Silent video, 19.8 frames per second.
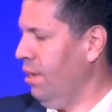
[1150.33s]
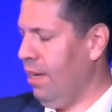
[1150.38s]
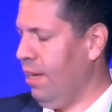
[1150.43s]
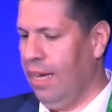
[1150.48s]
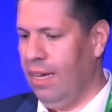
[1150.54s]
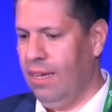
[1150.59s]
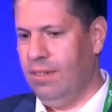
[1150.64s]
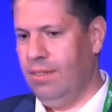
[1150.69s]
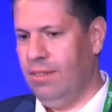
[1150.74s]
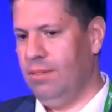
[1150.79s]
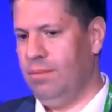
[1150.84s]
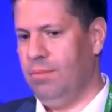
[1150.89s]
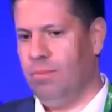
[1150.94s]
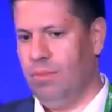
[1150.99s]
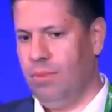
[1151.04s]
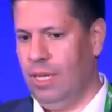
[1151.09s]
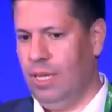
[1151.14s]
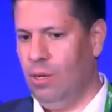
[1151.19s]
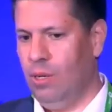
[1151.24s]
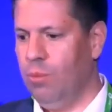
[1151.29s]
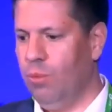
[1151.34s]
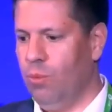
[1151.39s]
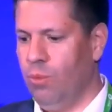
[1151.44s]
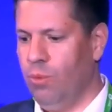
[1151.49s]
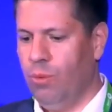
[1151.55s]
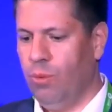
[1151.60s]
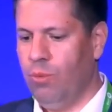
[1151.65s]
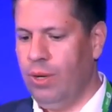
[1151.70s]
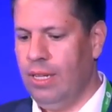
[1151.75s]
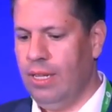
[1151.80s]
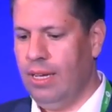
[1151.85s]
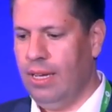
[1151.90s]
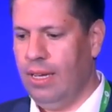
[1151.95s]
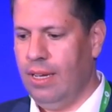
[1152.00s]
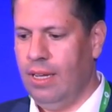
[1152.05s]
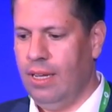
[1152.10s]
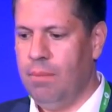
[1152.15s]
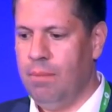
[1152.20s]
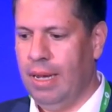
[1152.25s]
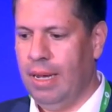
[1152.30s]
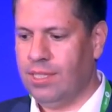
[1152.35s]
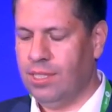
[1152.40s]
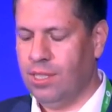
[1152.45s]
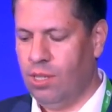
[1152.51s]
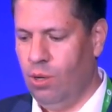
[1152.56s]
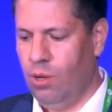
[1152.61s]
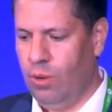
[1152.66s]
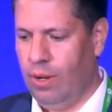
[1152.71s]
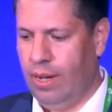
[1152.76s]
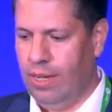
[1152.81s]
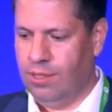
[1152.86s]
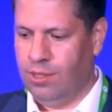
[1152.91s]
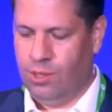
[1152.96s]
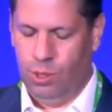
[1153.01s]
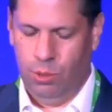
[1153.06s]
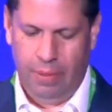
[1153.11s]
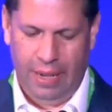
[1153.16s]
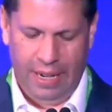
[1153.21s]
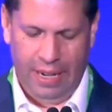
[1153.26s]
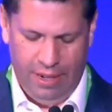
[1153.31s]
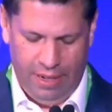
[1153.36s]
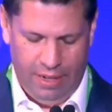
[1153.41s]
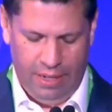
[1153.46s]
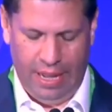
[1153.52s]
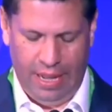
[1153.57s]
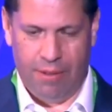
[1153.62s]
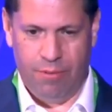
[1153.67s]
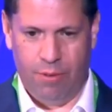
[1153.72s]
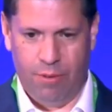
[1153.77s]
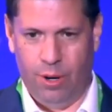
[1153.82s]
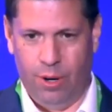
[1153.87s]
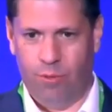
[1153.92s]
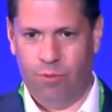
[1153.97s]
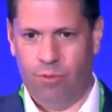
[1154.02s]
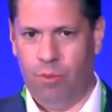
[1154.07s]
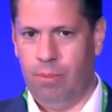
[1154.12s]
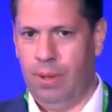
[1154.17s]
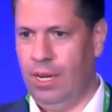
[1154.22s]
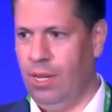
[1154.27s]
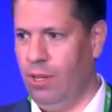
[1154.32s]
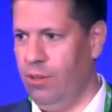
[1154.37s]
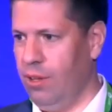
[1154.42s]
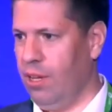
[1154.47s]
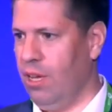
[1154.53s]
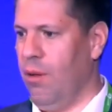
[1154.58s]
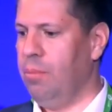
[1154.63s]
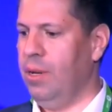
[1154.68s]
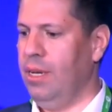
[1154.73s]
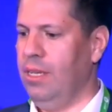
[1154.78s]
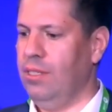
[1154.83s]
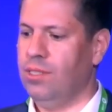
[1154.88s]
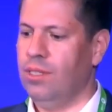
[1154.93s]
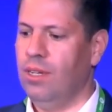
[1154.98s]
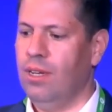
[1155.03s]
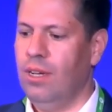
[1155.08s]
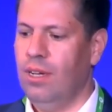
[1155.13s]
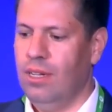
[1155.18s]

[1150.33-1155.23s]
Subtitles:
And really in Mexico, as you might have heard from many other companies,